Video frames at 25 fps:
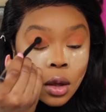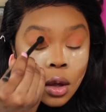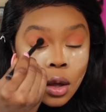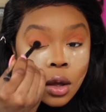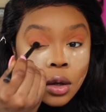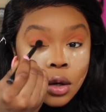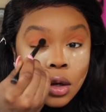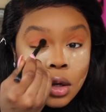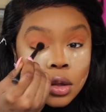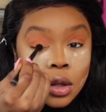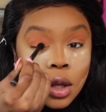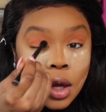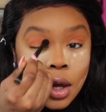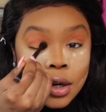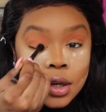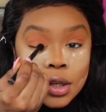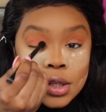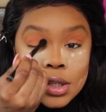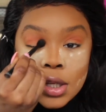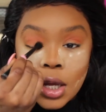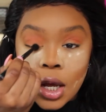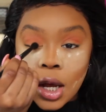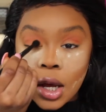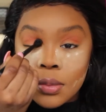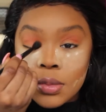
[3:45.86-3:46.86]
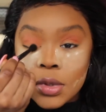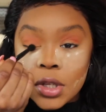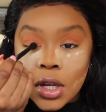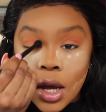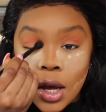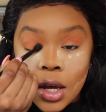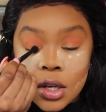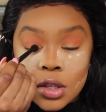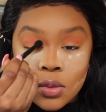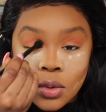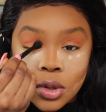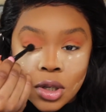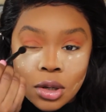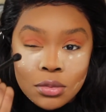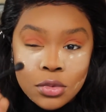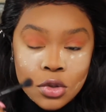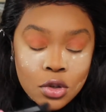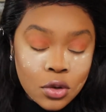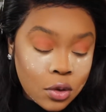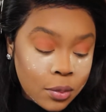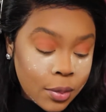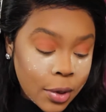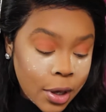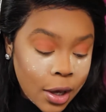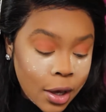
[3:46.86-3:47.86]
And a lot of times, guys, when I'm
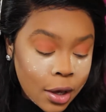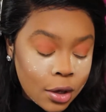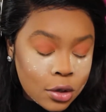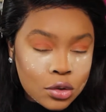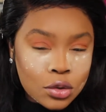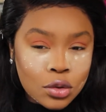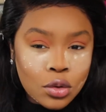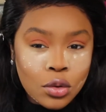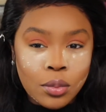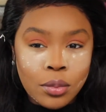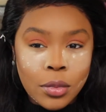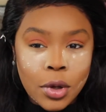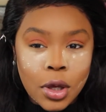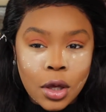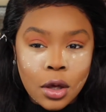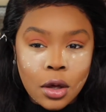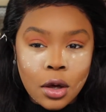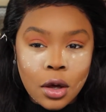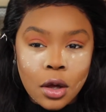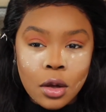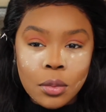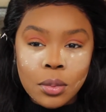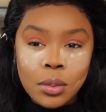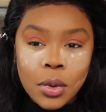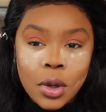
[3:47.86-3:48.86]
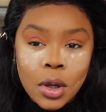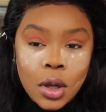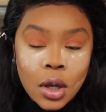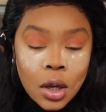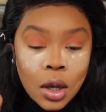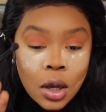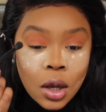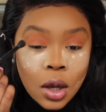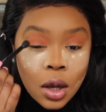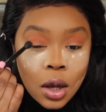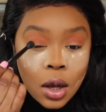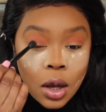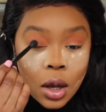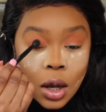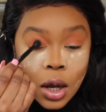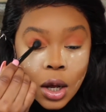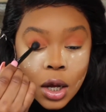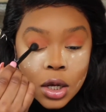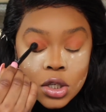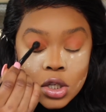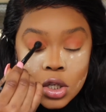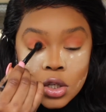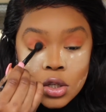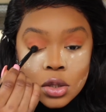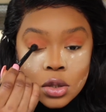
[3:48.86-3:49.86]
doing my actual makeup,
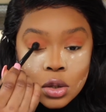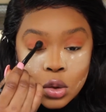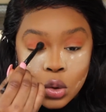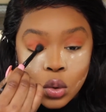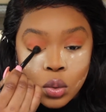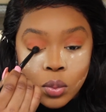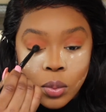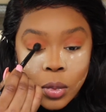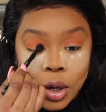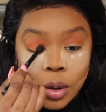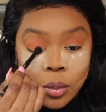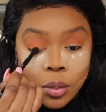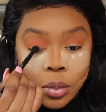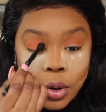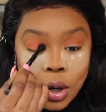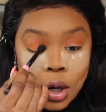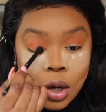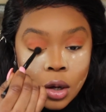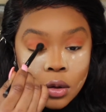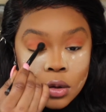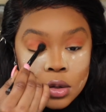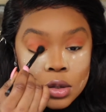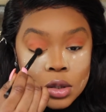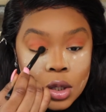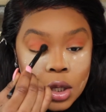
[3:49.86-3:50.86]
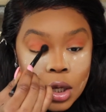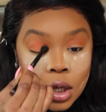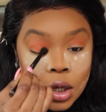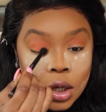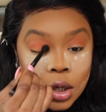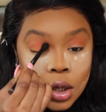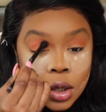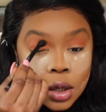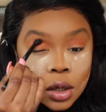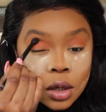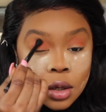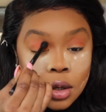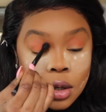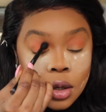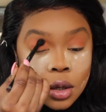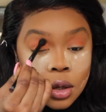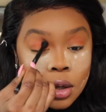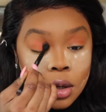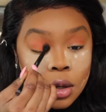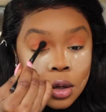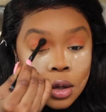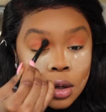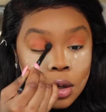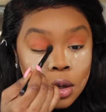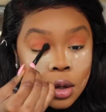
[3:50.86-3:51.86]
I just do my brows like
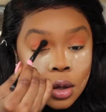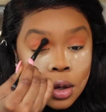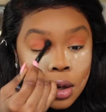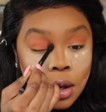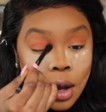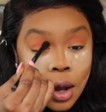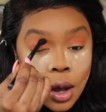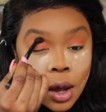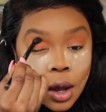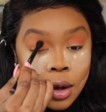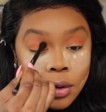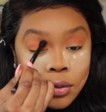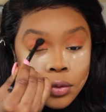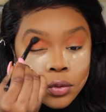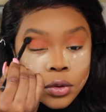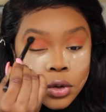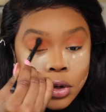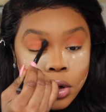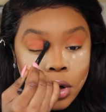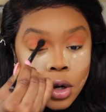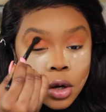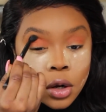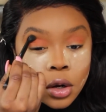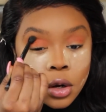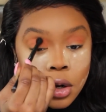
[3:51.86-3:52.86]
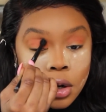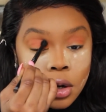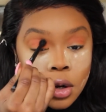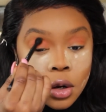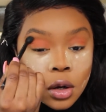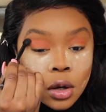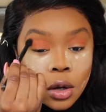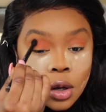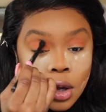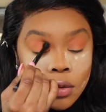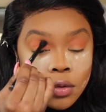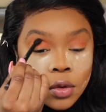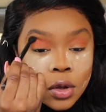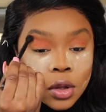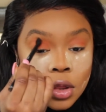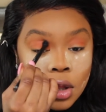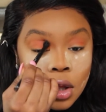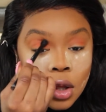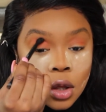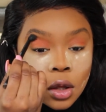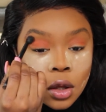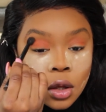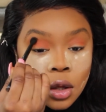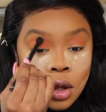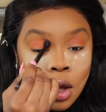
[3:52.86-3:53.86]
after
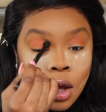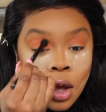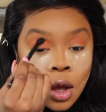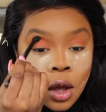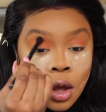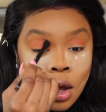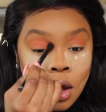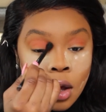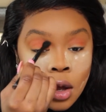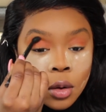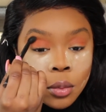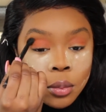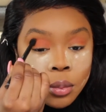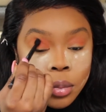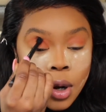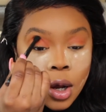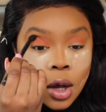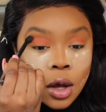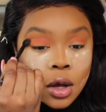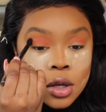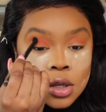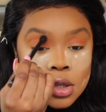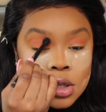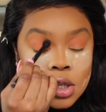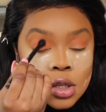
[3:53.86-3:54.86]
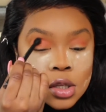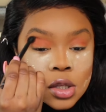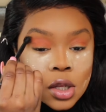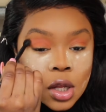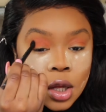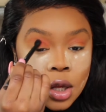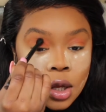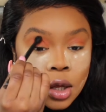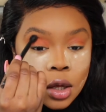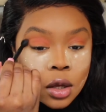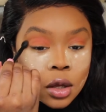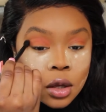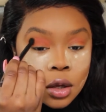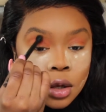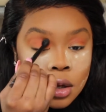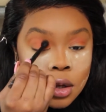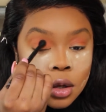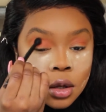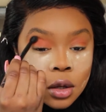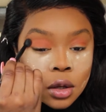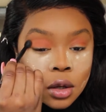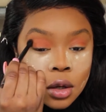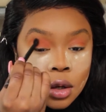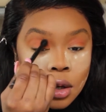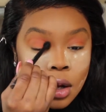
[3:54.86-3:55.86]
everything. Brows is like,
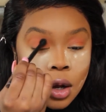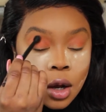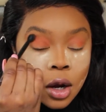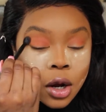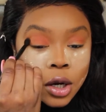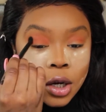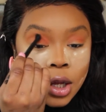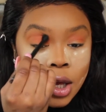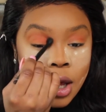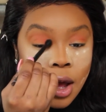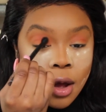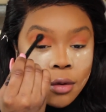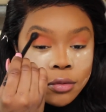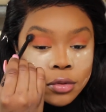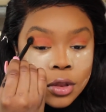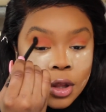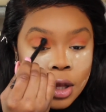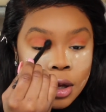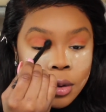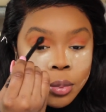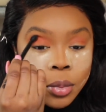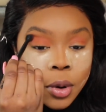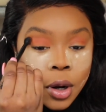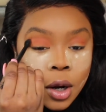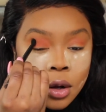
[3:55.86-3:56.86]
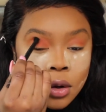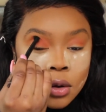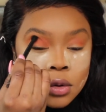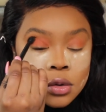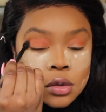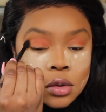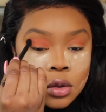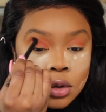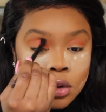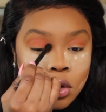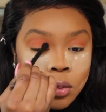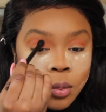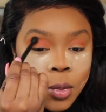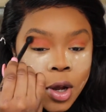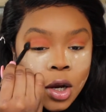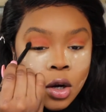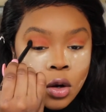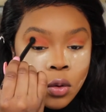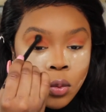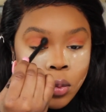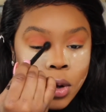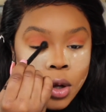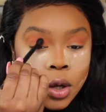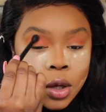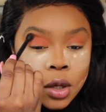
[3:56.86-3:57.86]
I already have thick brows, so no
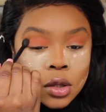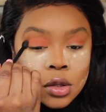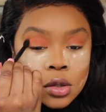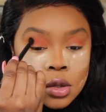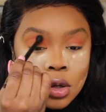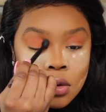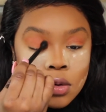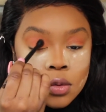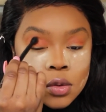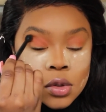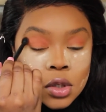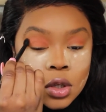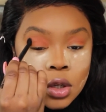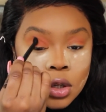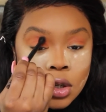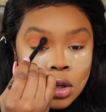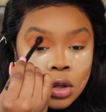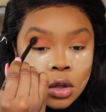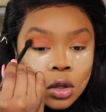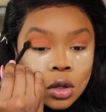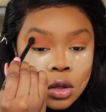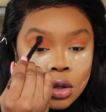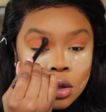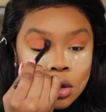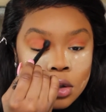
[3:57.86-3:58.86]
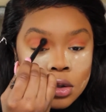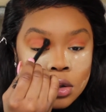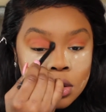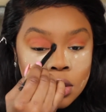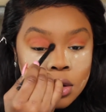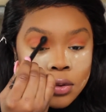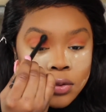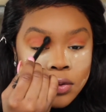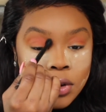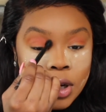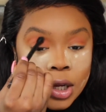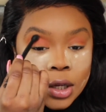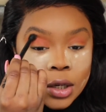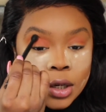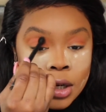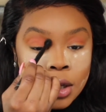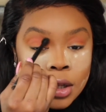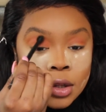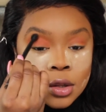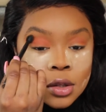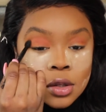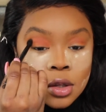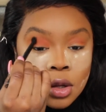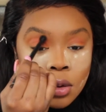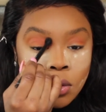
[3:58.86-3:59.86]
matter what, it's always gonna look defined
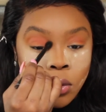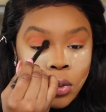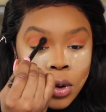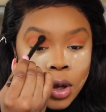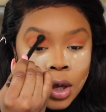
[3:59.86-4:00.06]
in some